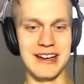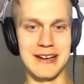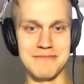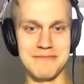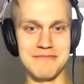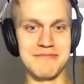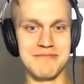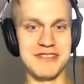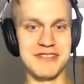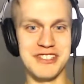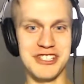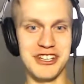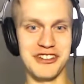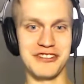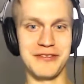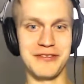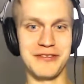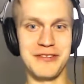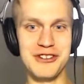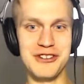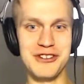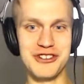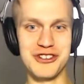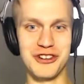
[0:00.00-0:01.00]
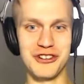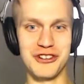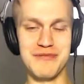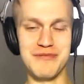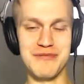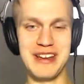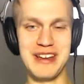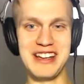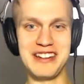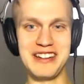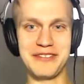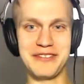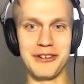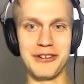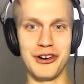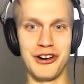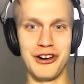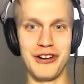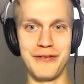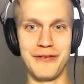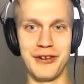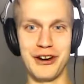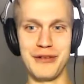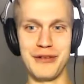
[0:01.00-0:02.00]
just a few short minutes for
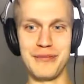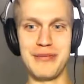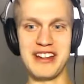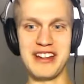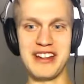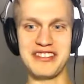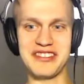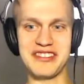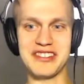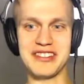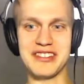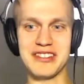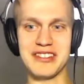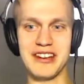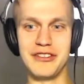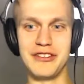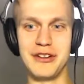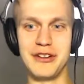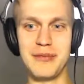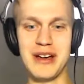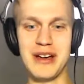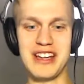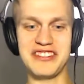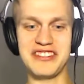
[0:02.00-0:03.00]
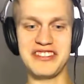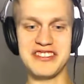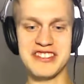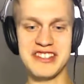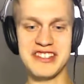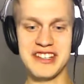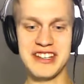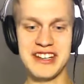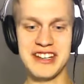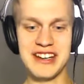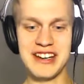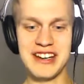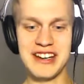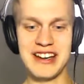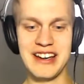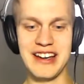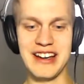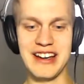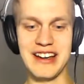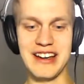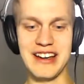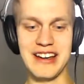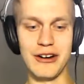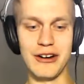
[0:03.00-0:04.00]
the best of the best,
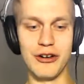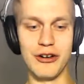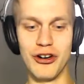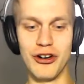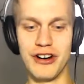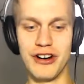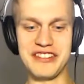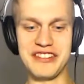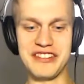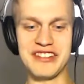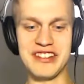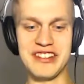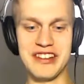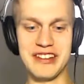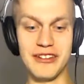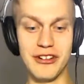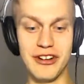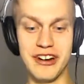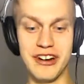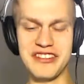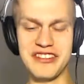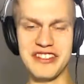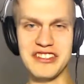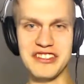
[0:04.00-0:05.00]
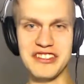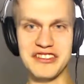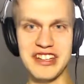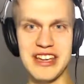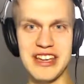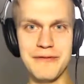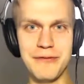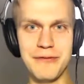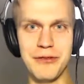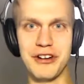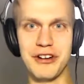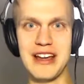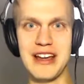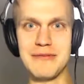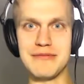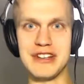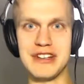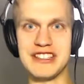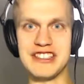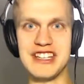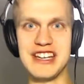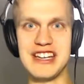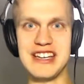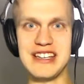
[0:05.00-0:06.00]
or is it the same for them, that
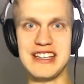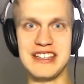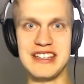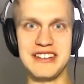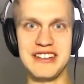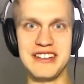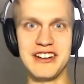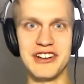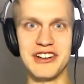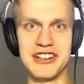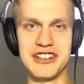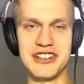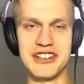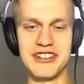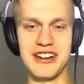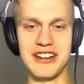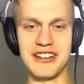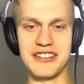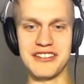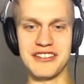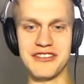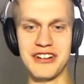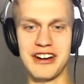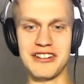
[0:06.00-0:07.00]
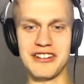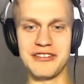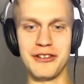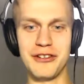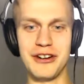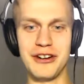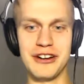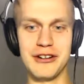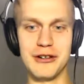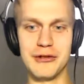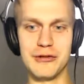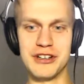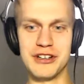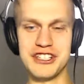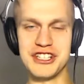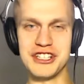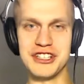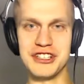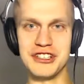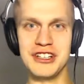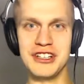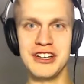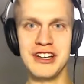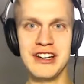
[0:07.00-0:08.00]
they are transferring over to
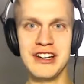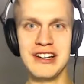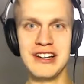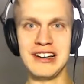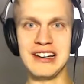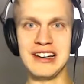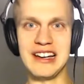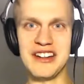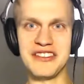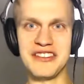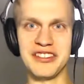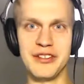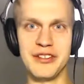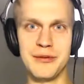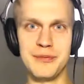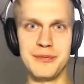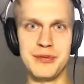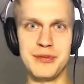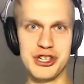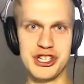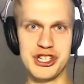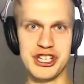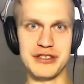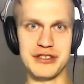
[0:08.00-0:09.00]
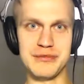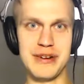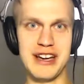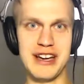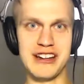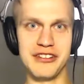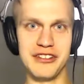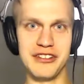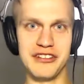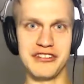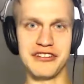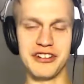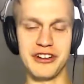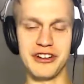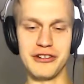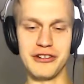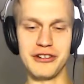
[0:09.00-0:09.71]
less of a push at the back of the stroke?